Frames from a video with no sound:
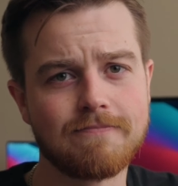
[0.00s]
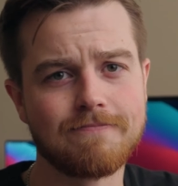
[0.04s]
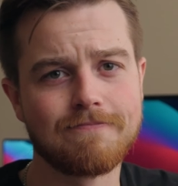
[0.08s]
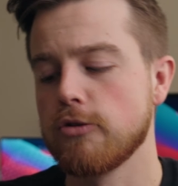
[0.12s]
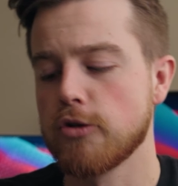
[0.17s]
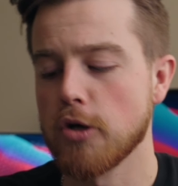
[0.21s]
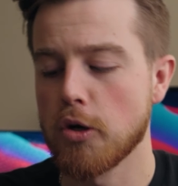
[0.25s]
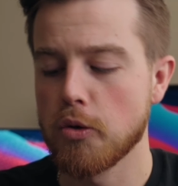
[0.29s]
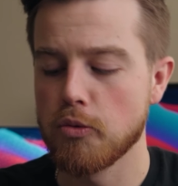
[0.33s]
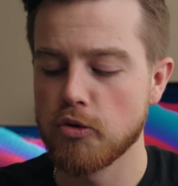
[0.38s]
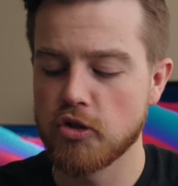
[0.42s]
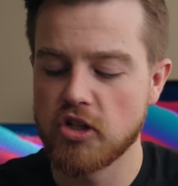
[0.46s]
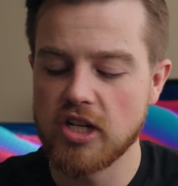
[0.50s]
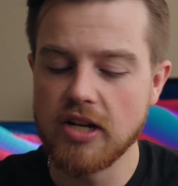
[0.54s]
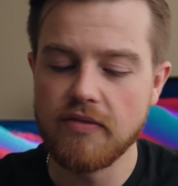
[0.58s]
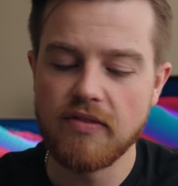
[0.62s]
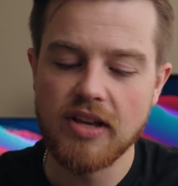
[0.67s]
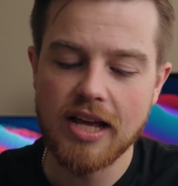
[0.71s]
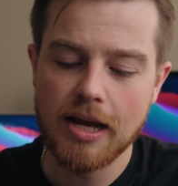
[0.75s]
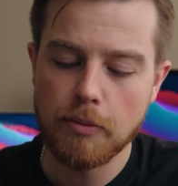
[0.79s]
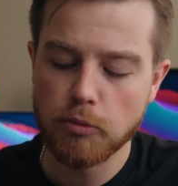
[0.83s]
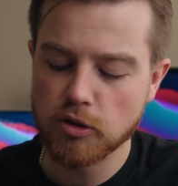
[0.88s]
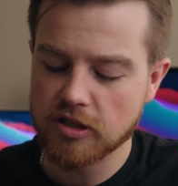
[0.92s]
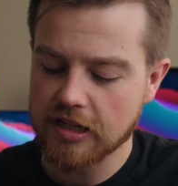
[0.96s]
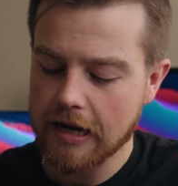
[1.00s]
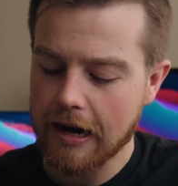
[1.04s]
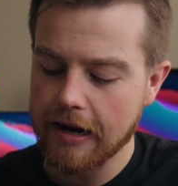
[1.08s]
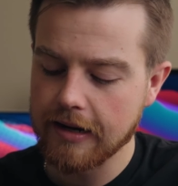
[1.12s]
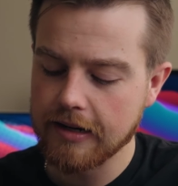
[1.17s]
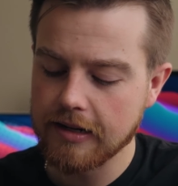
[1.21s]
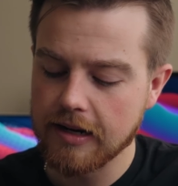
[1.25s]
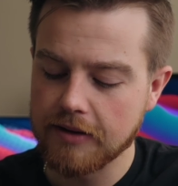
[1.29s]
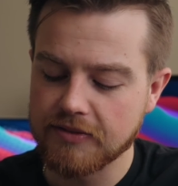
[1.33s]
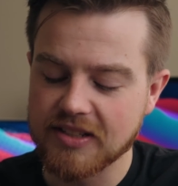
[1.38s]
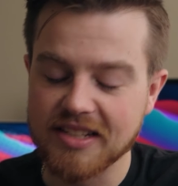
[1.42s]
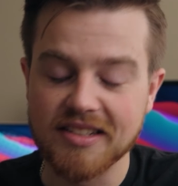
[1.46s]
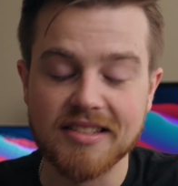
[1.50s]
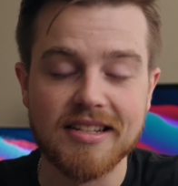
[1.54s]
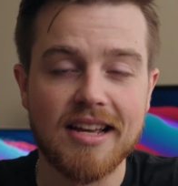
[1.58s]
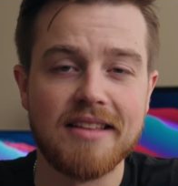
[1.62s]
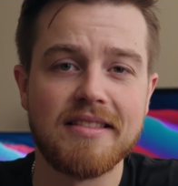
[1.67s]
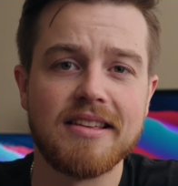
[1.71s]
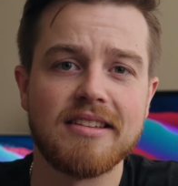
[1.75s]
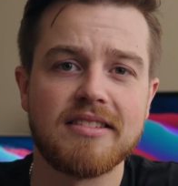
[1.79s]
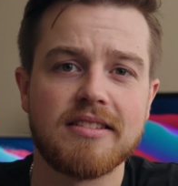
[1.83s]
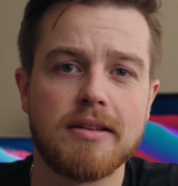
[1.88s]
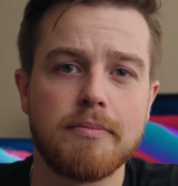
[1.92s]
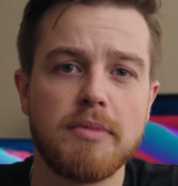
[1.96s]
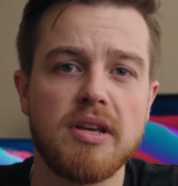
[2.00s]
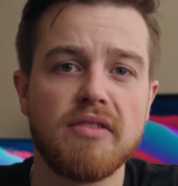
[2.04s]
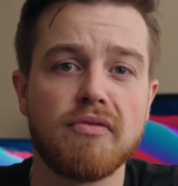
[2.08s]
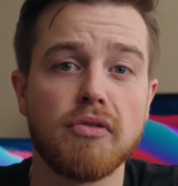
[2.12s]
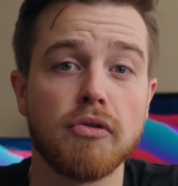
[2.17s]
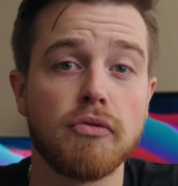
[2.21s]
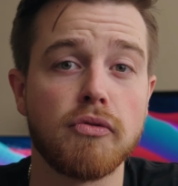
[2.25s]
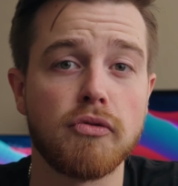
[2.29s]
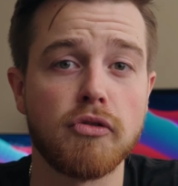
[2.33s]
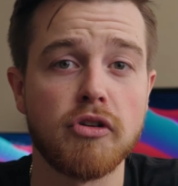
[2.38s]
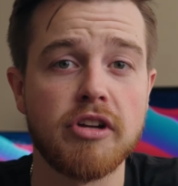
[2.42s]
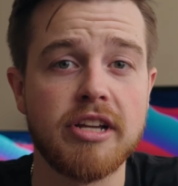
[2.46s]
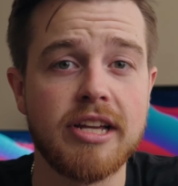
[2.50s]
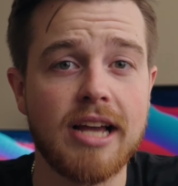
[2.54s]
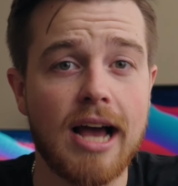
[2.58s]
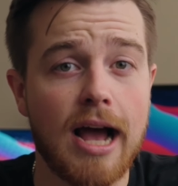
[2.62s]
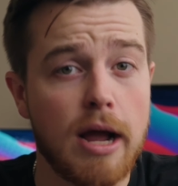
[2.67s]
So GVM was kind enough to send this to me for free.